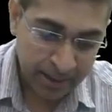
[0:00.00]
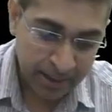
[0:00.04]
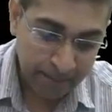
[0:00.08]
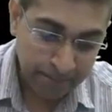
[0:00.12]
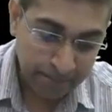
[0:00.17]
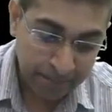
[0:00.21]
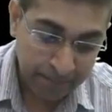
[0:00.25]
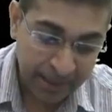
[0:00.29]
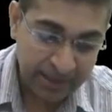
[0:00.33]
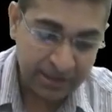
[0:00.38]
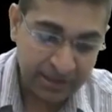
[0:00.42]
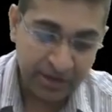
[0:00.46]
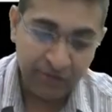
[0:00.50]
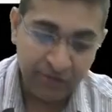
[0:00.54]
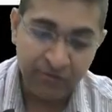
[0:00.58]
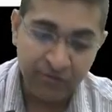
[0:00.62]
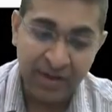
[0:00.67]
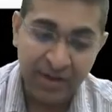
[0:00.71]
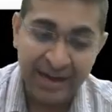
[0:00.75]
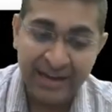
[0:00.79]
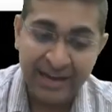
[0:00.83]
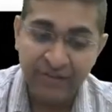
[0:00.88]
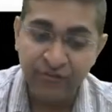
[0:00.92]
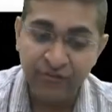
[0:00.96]
But
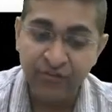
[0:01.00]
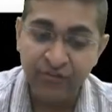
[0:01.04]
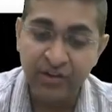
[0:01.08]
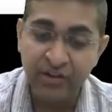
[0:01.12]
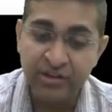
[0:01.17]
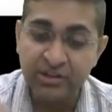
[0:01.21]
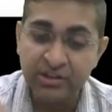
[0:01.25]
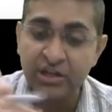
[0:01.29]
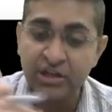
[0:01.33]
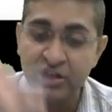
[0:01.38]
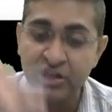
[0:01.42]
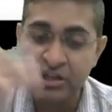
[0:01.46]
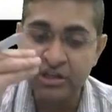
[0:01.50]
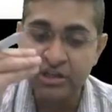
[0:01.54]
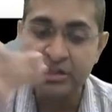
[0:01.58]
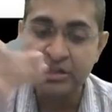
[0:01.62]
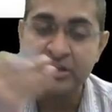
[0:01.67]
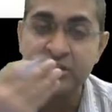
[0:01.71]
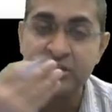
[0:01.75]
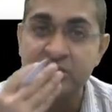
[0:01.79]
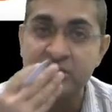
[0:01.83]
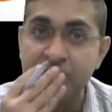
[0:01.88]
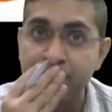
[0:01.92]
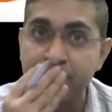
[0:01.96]
when I further
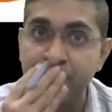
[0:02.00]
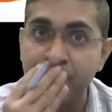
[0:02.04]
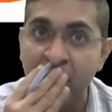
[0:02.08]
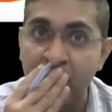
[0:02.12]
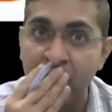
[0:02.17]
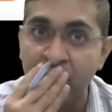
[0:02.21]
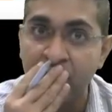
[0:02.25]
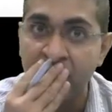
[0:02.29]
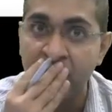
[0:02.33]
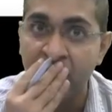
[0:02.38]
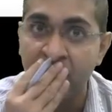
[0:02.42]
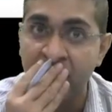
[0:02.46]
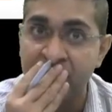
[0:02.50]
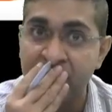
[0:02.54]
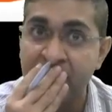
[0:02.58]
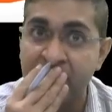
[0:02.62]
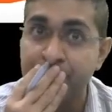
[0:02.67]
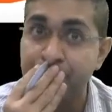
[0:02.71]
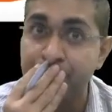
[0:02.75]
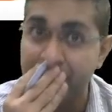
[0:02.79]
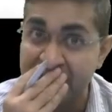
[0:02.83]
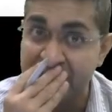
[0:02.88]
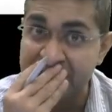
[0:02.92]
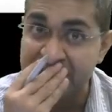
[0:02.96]
increase the power of the
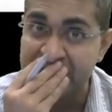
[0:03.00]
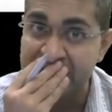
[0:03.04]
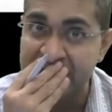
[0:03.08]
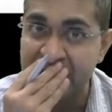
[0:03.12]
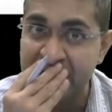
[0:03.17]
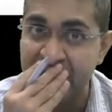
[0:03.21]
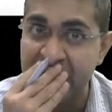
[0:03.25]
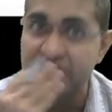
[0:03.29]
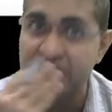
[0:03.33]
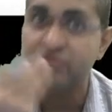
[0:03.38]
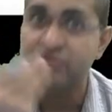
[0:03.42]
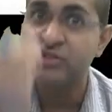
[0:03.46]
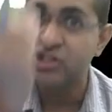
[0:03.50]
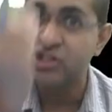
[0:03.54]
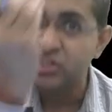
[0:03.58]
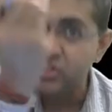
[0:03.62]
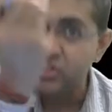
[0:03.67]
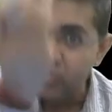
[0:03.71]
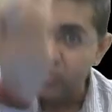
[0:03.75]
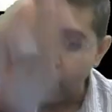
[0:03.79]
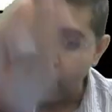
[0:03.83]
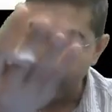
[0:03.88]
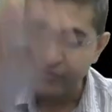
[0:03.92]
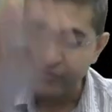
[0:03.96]
plus glass, which is
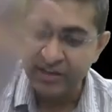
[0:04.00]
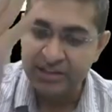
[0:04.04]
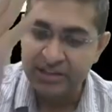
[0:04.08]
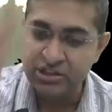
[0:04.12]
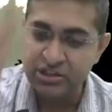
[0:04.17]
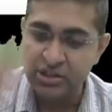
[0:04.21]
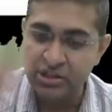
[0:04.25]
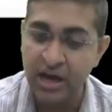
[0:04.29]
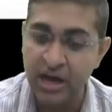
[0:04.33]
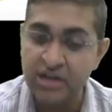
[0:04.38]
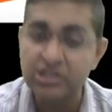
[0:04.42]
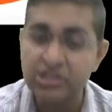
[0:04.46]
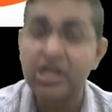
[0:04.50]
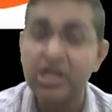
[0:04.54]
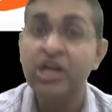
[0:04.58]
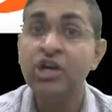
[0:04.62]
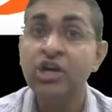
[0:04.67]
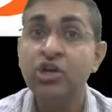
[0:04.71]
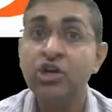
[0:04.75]
convex glass,